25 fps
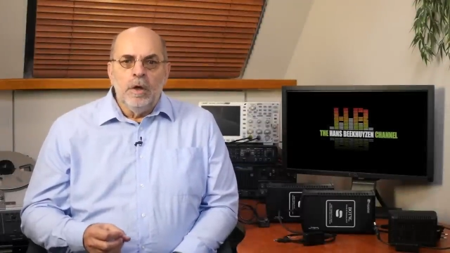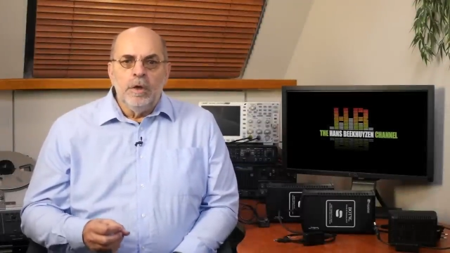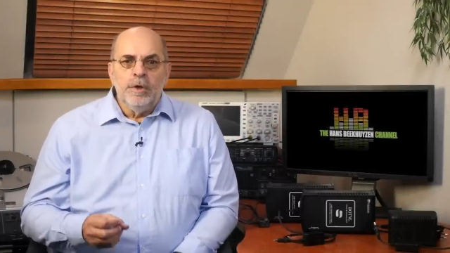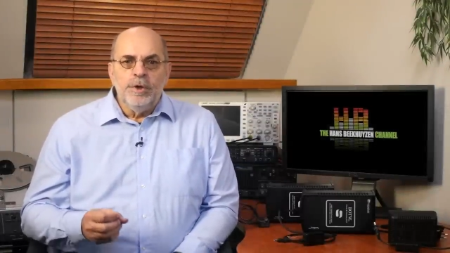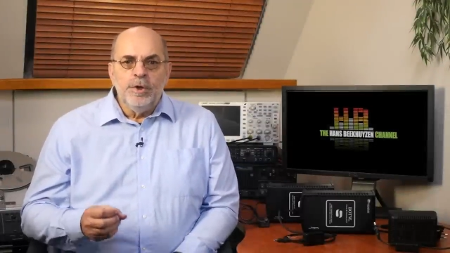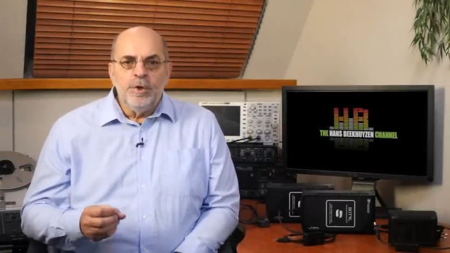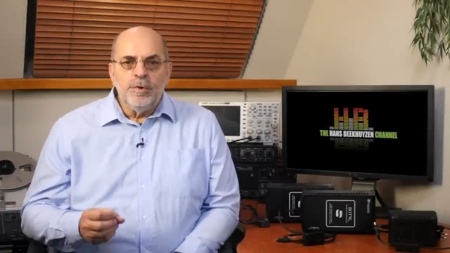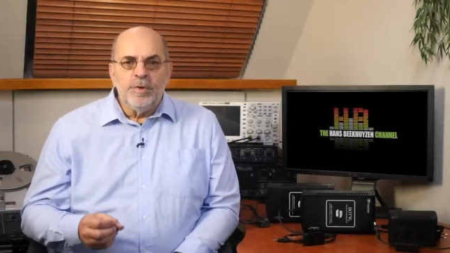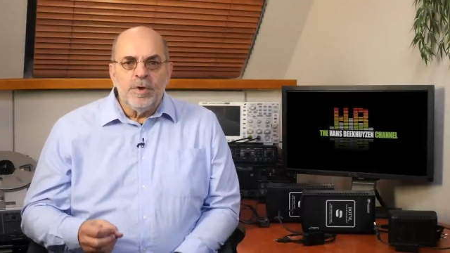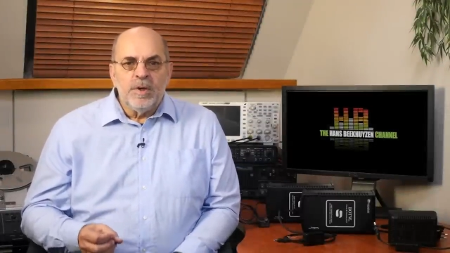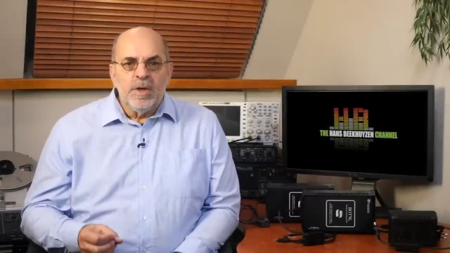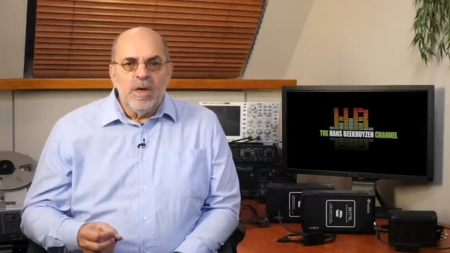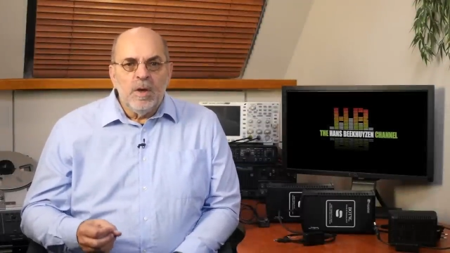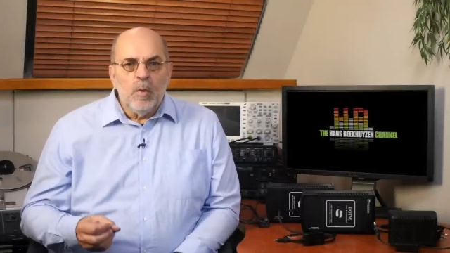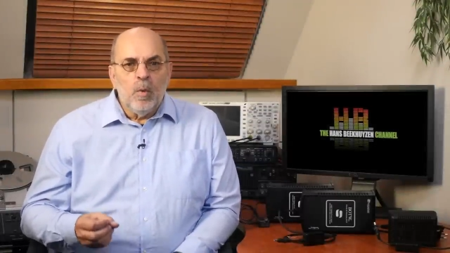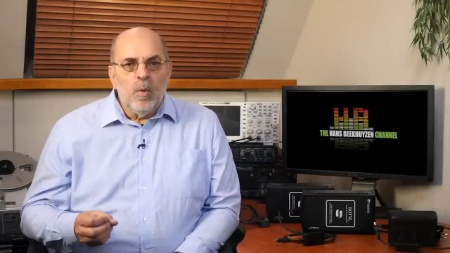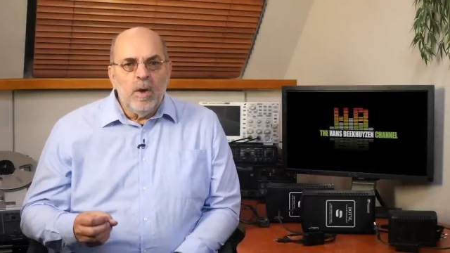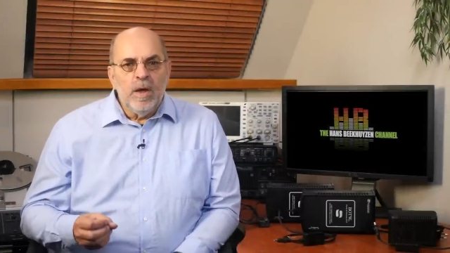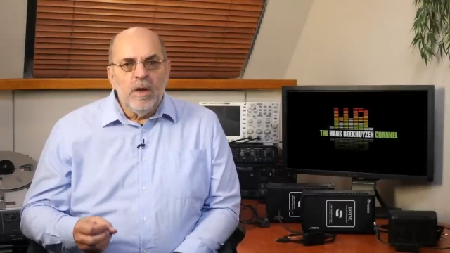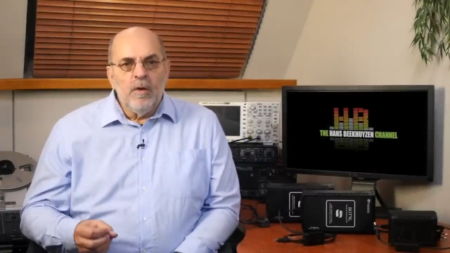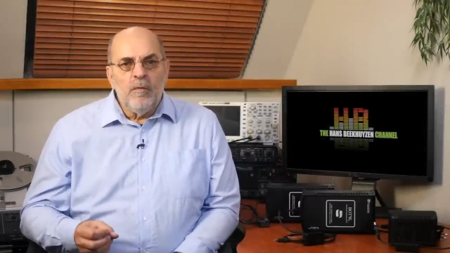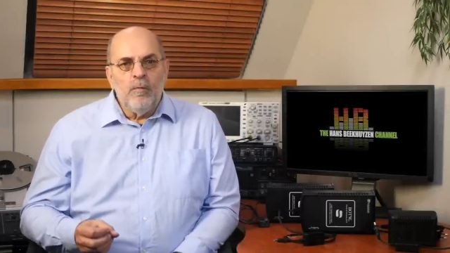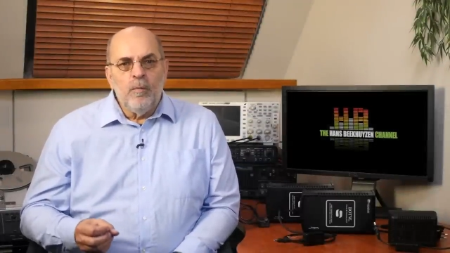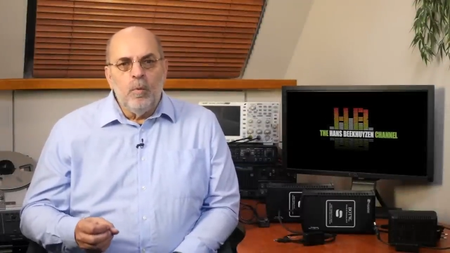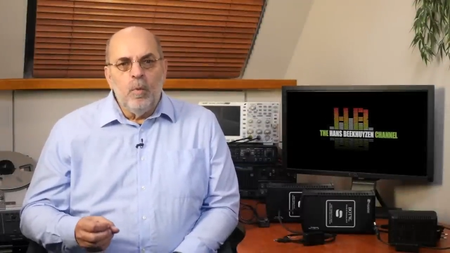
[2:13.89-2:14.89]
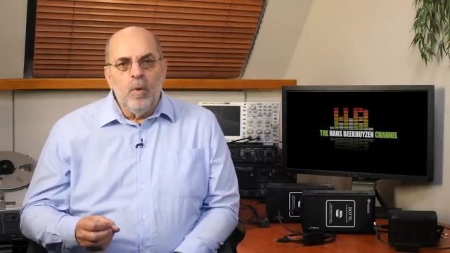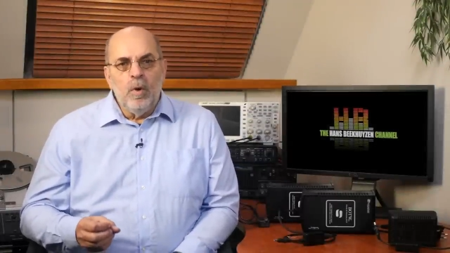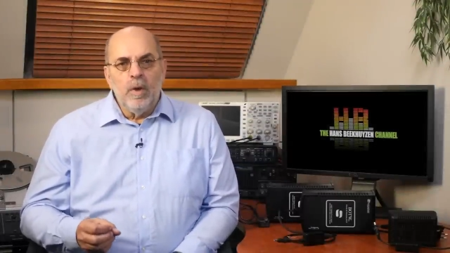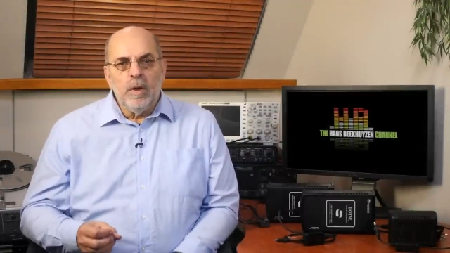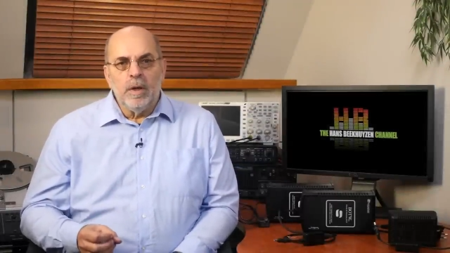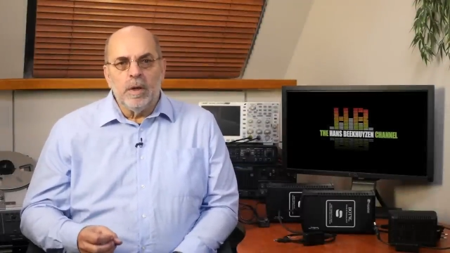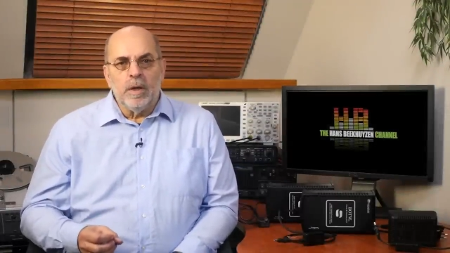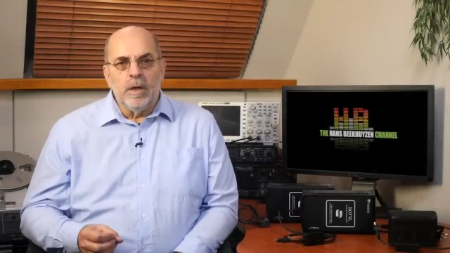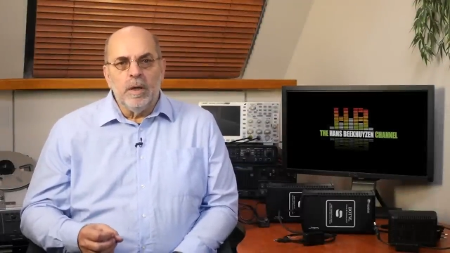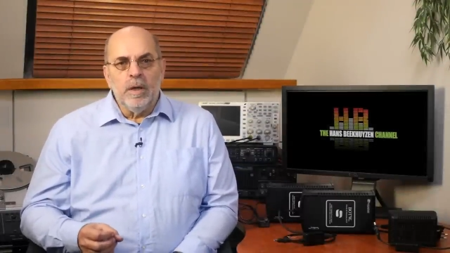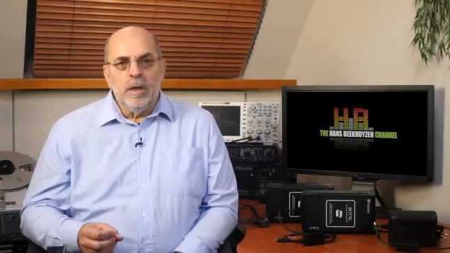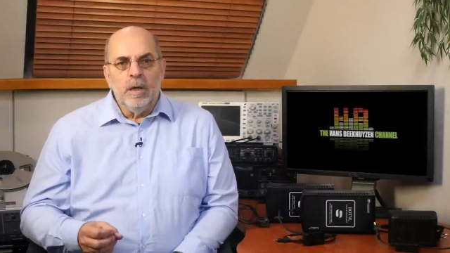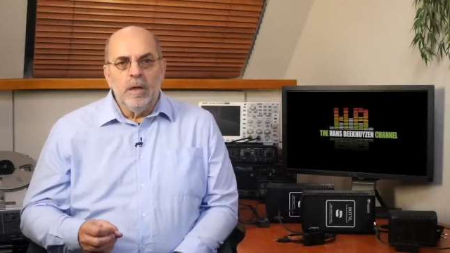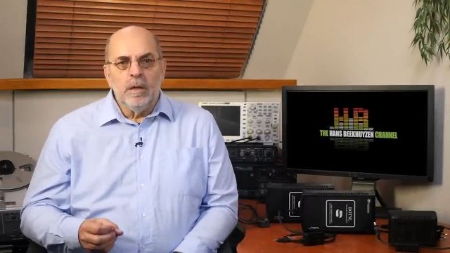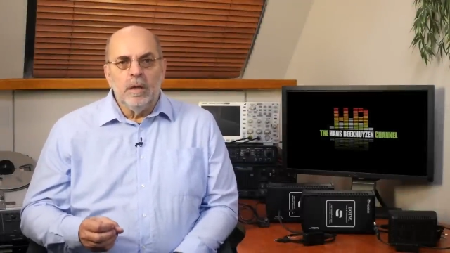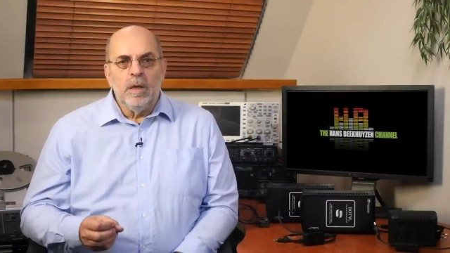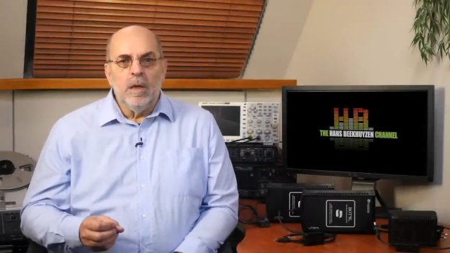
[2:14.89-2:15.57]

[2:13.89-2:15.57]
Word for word: Due to their way of working,